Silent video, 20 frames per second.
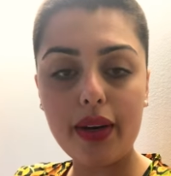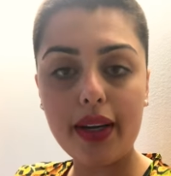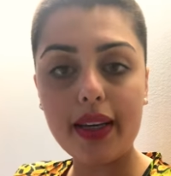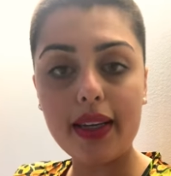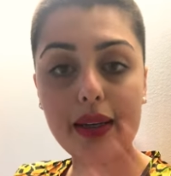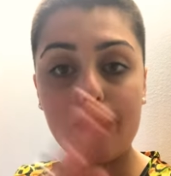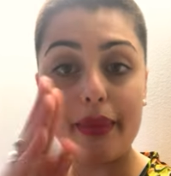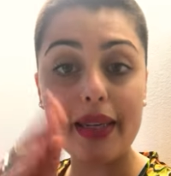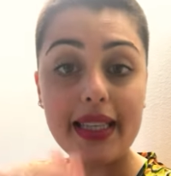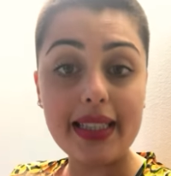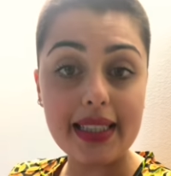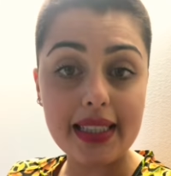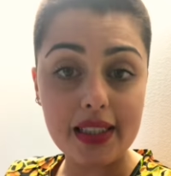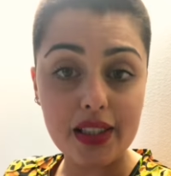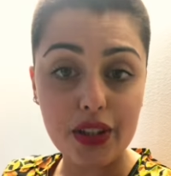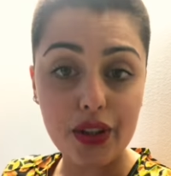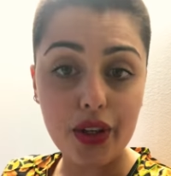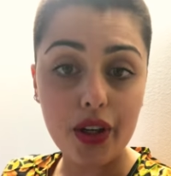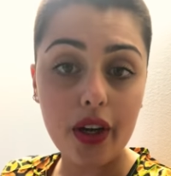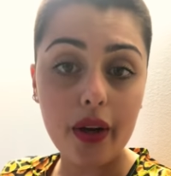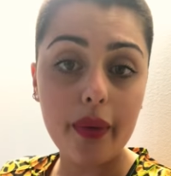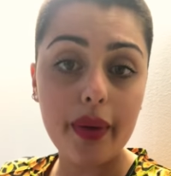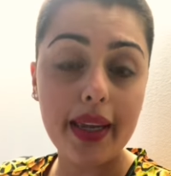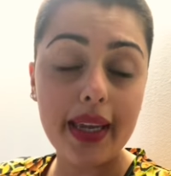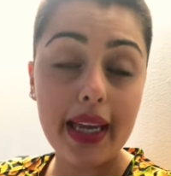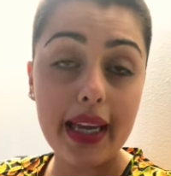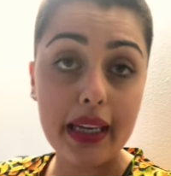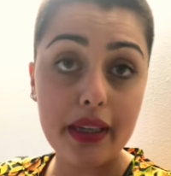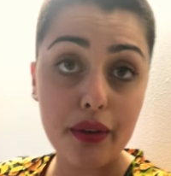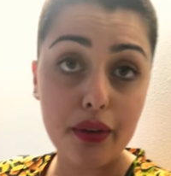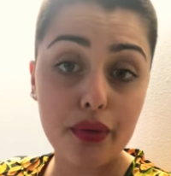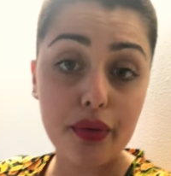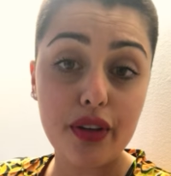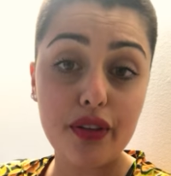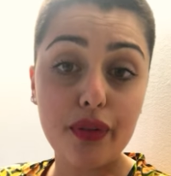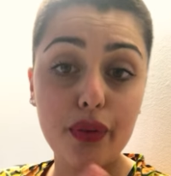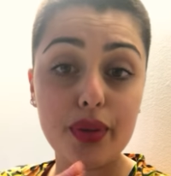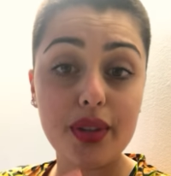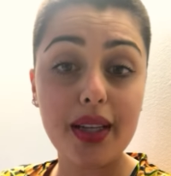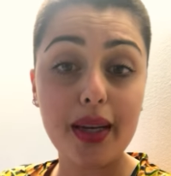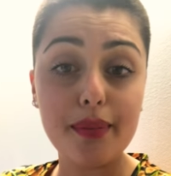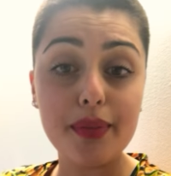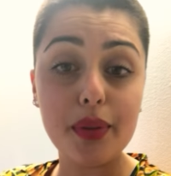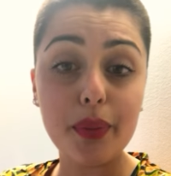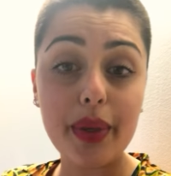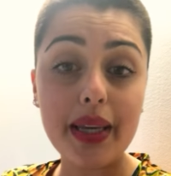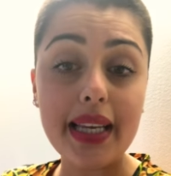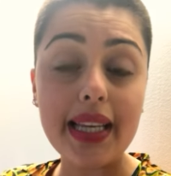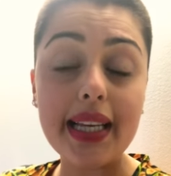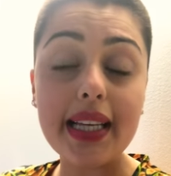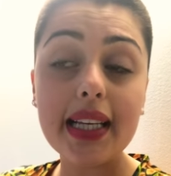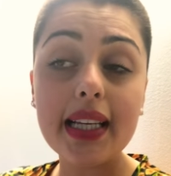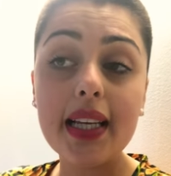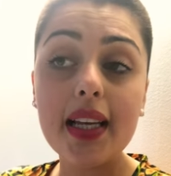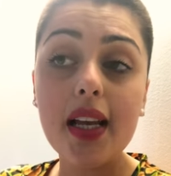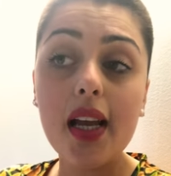regular meetings and you're going in 3-4 times a week,